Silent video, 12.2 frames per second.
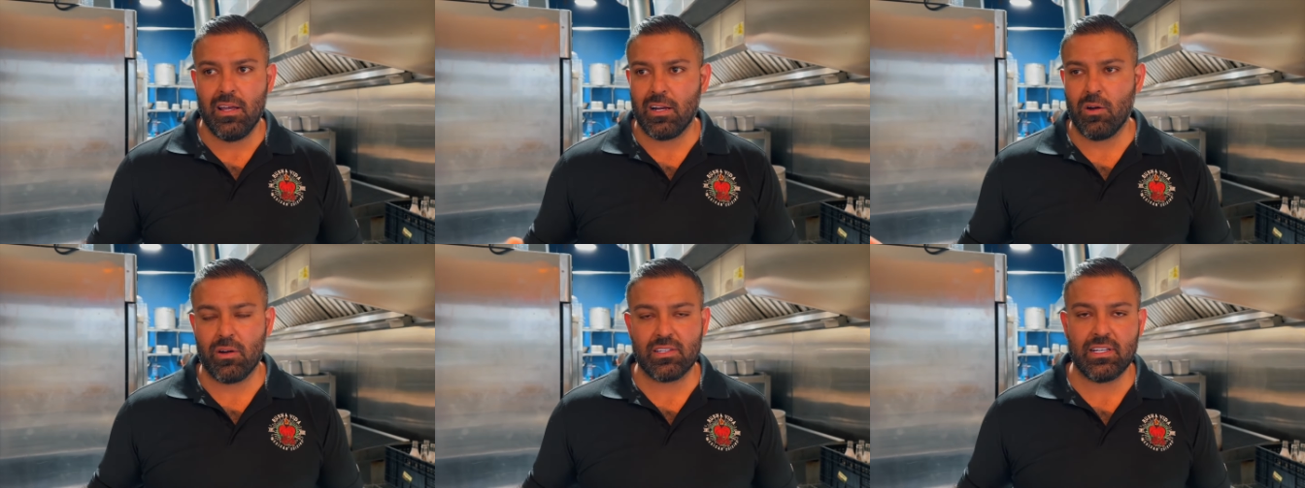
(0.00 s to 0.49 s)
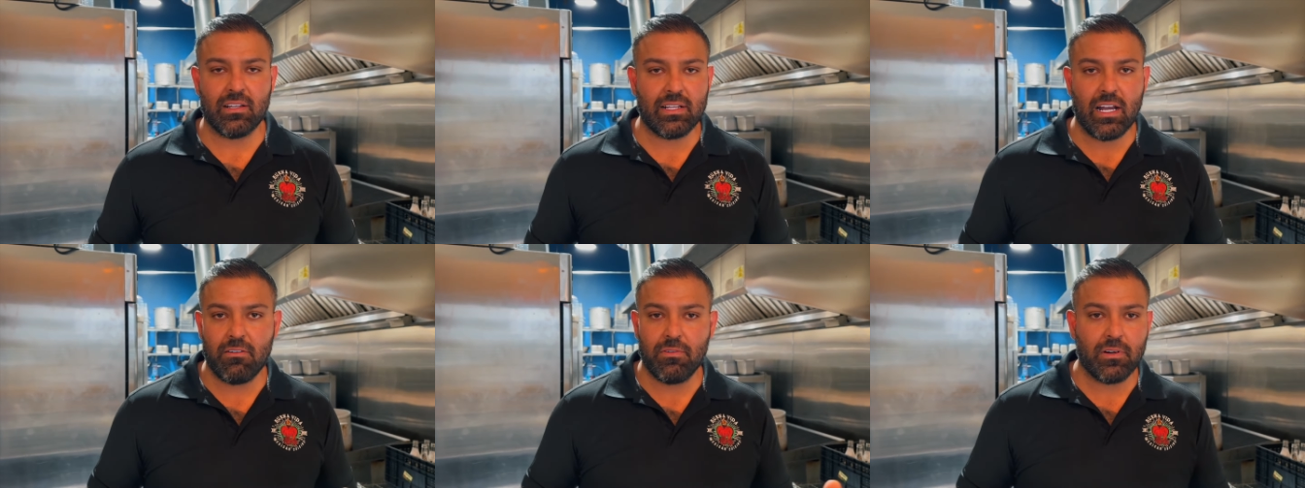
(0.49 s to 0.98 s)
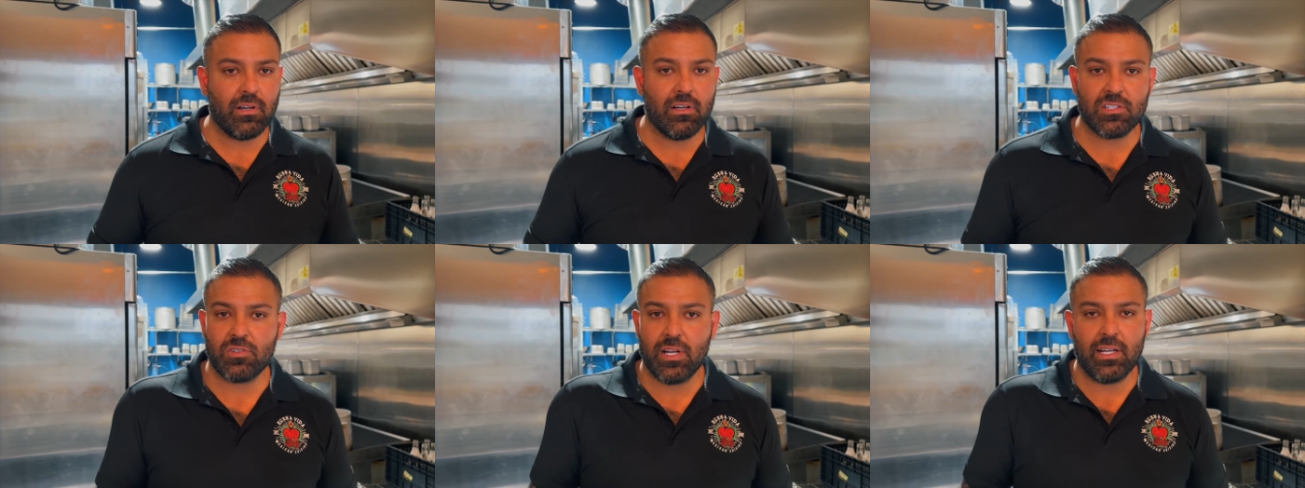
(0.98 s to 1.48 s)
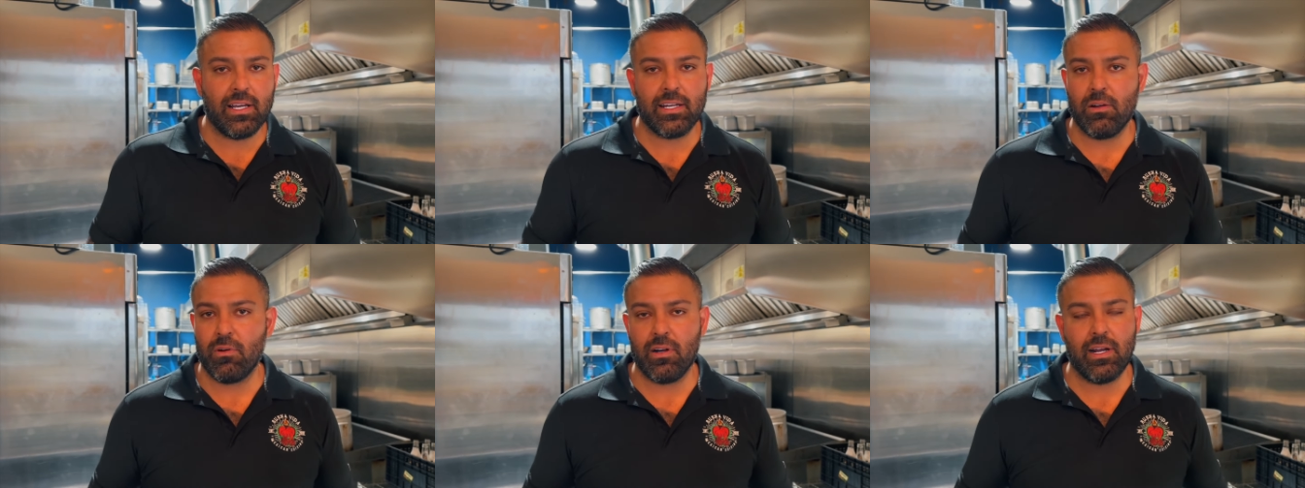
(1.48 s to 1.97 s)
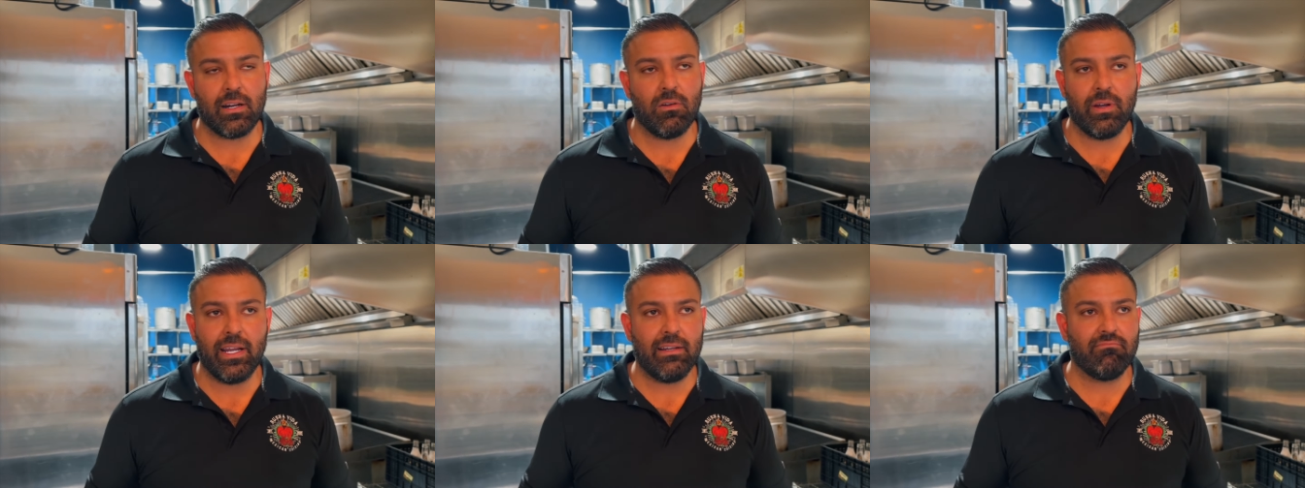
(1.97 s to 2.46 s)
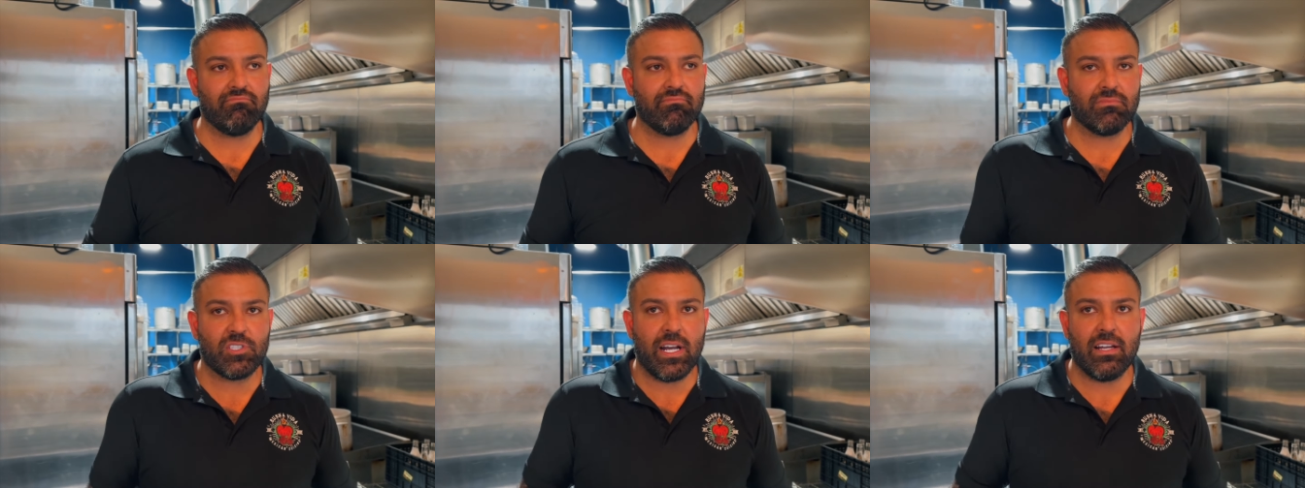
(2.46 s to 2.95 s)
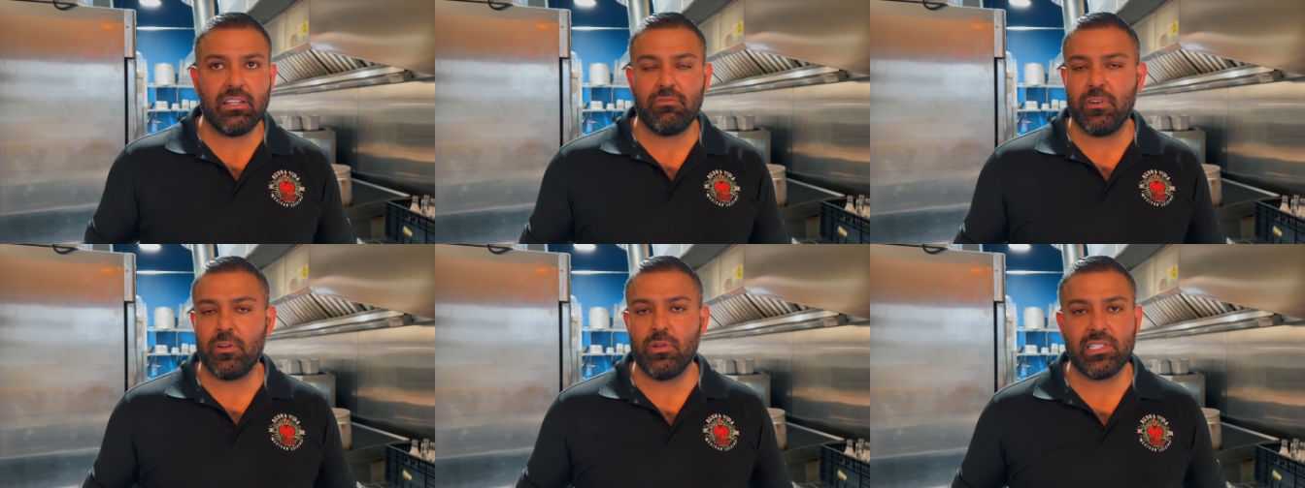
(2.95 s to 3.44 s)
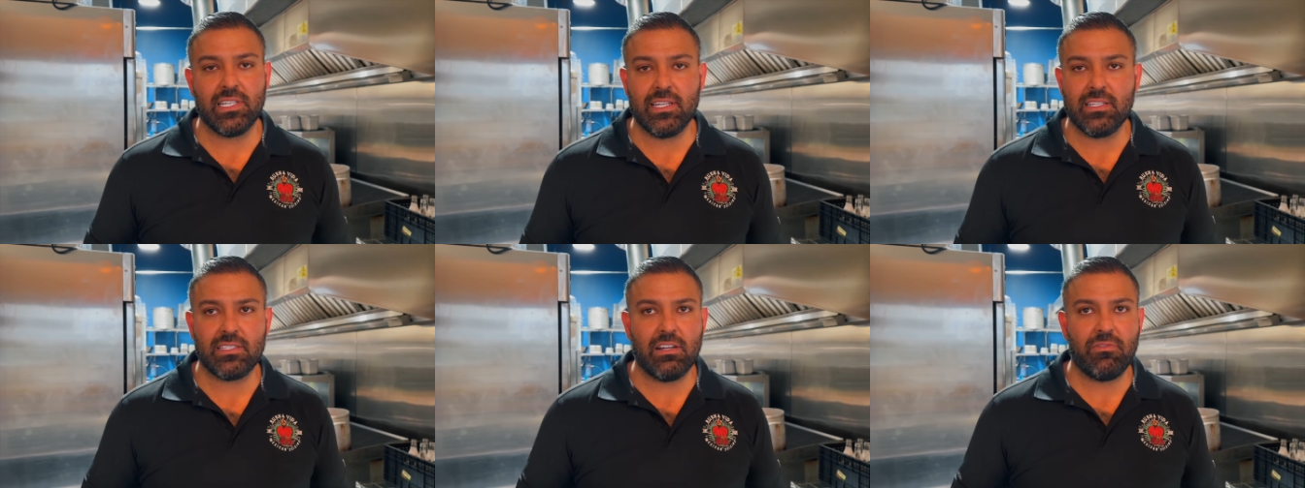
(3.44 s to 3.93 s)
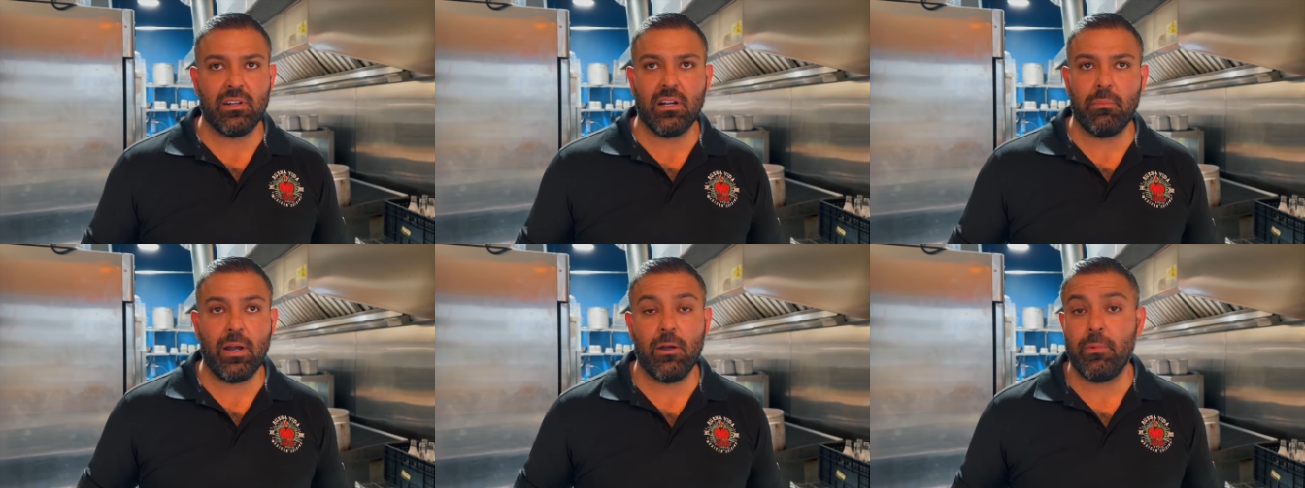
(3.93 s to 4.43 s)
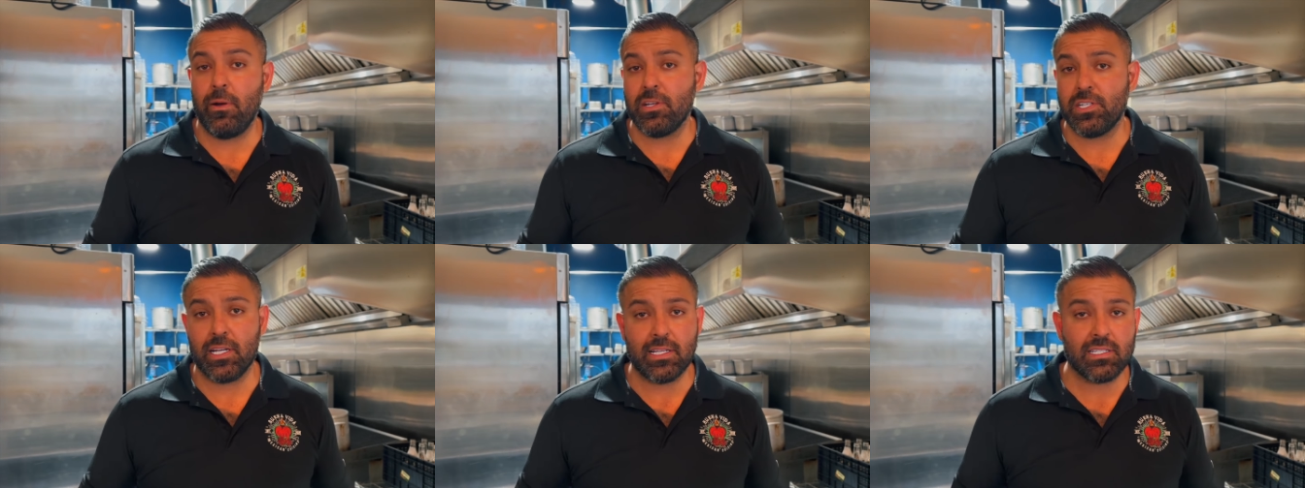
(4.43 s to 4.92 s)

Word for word: go to South Africa, Australia, anywhere, I'd go eat, try different cuisines, different uh, peri peri chicken